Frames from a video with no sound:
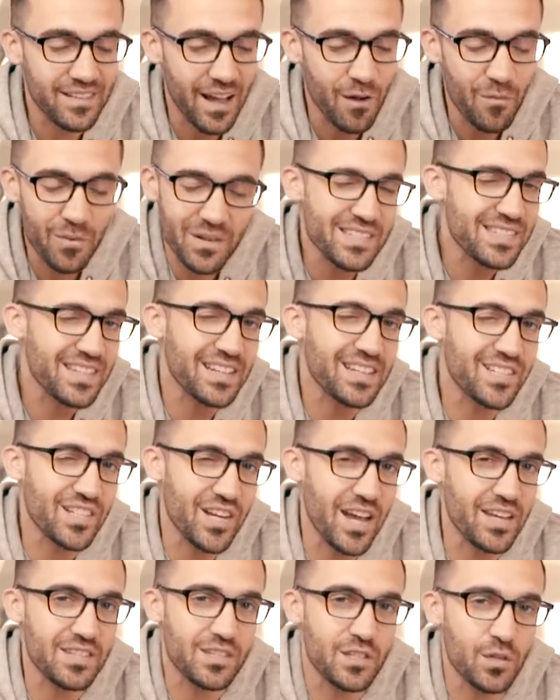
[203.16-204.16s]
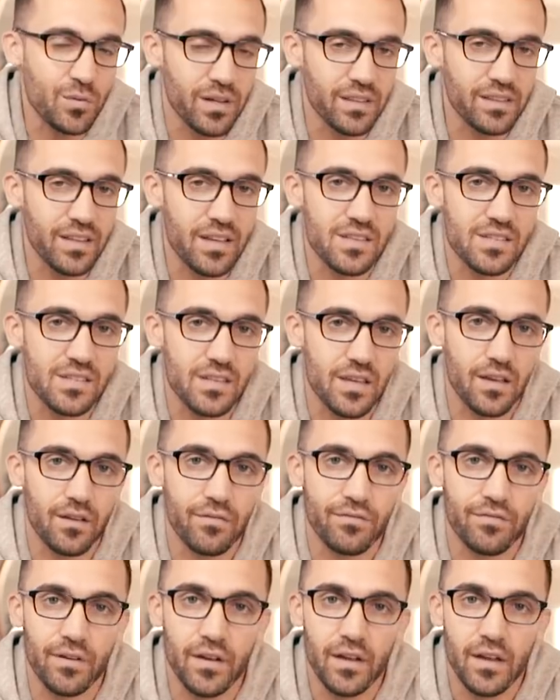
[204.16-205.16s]
wouldn't suggest doing this
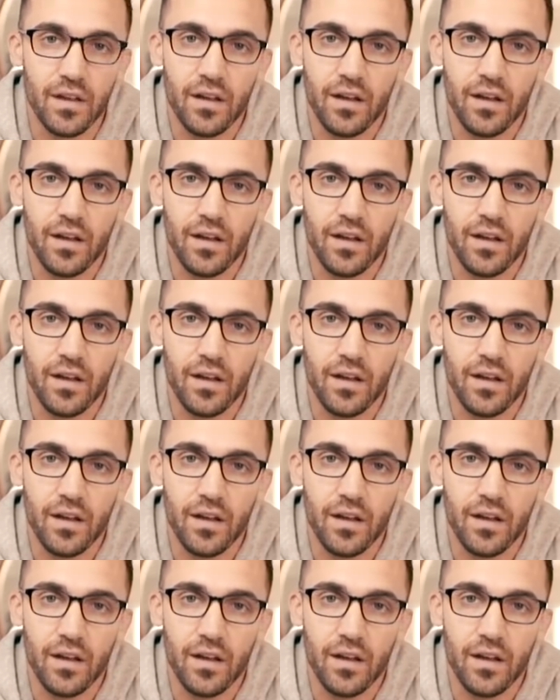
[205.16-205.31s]
if